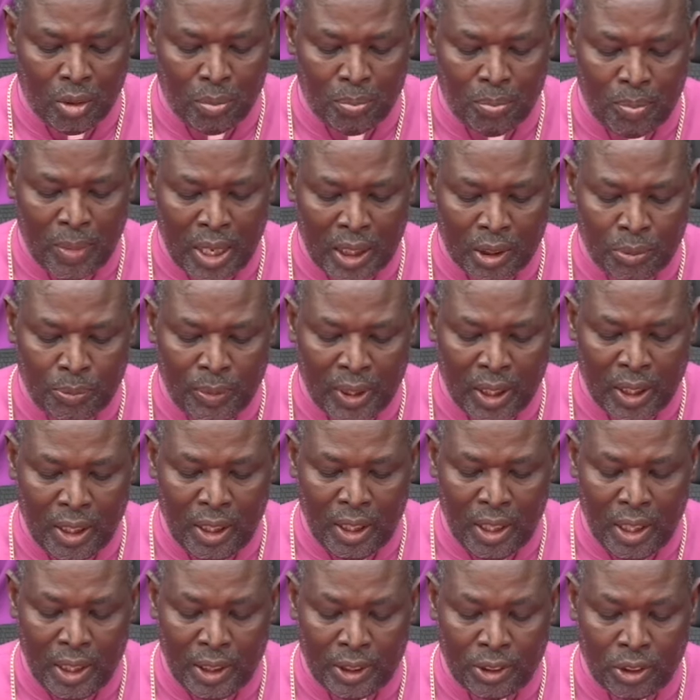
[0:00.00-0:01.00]
must be
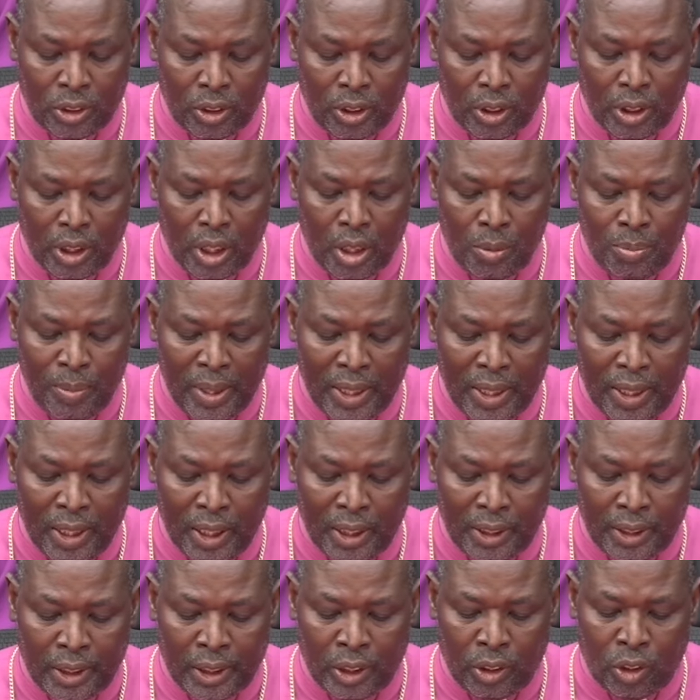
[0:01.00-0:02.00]
released
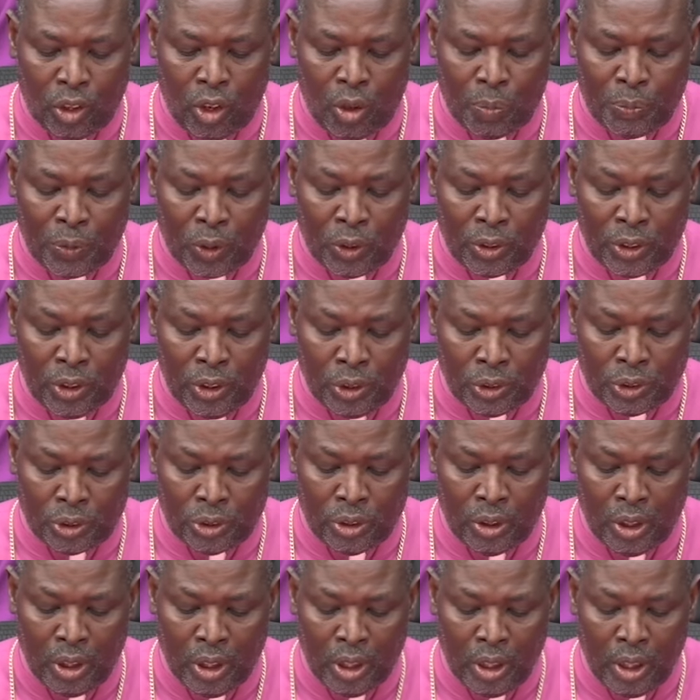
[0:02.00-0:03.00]
immediately or produced